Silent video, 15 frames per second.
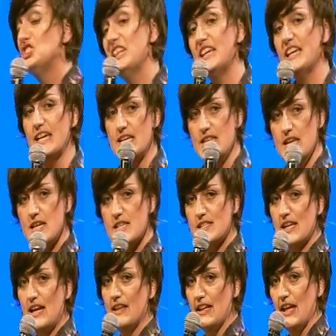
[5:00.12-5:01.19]
chicken
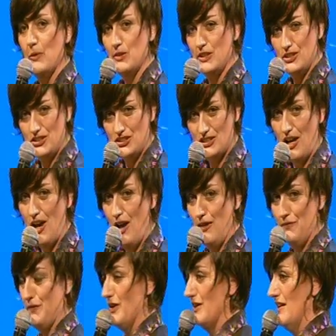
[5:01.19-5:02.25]
sat there with a
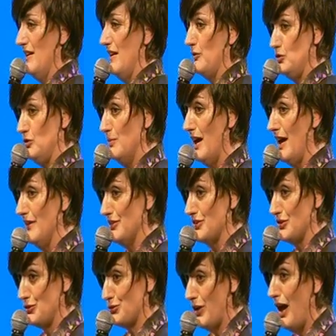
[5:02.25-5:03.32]
scarf on, like that. Do you mind?
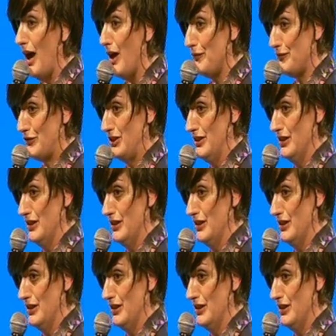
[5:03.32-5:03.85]
There's a draft.